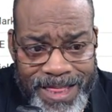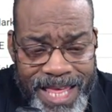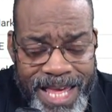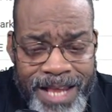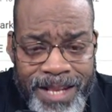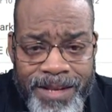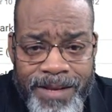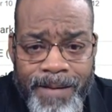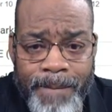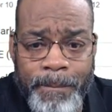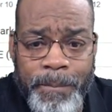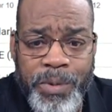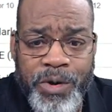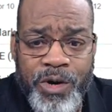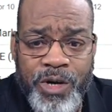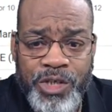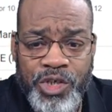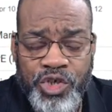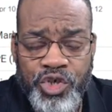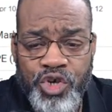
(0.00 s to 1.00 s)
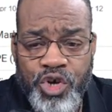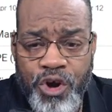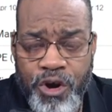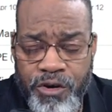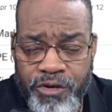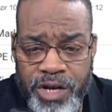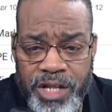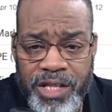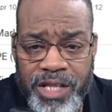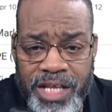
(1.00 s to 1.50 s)
think the push
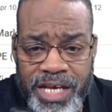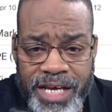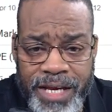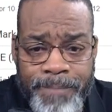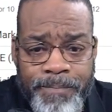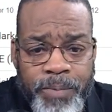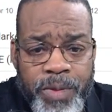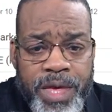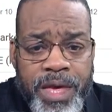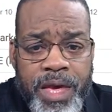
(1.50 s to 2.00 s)
currently